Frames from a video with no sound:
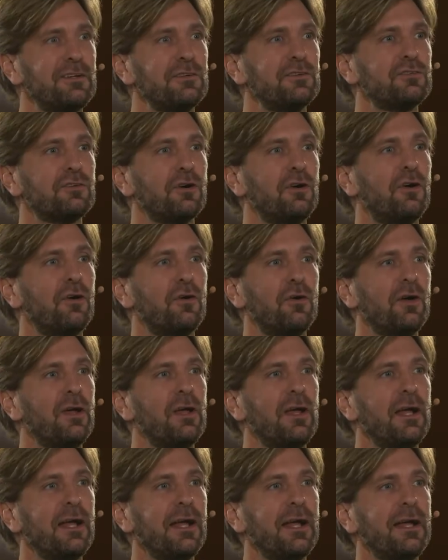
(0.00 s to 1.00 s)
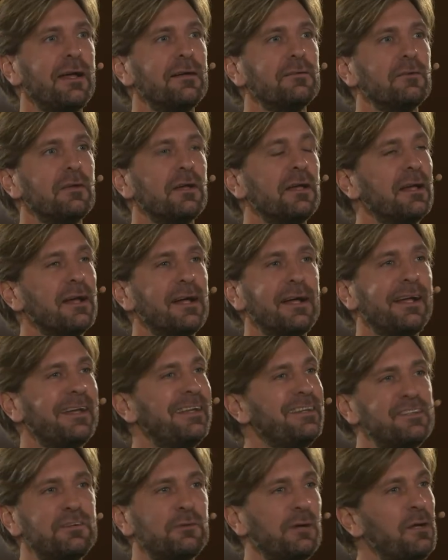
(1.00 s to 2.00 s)
so
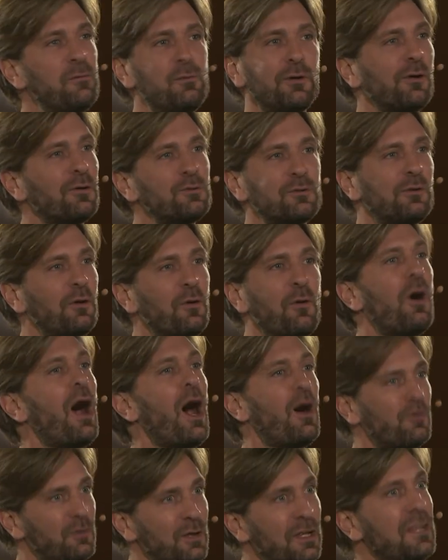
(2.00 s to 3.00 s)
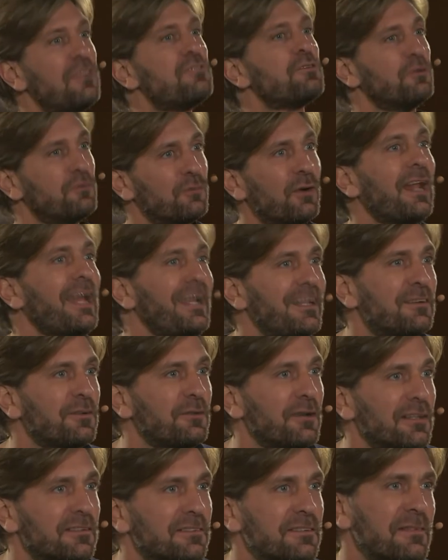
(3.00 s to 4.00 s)
he would not know how he should relate
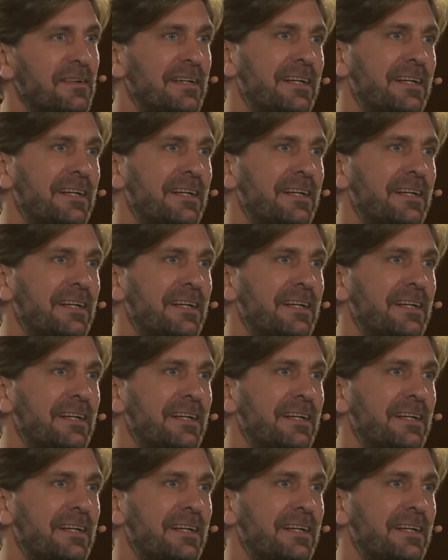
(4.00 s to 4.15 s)
to it.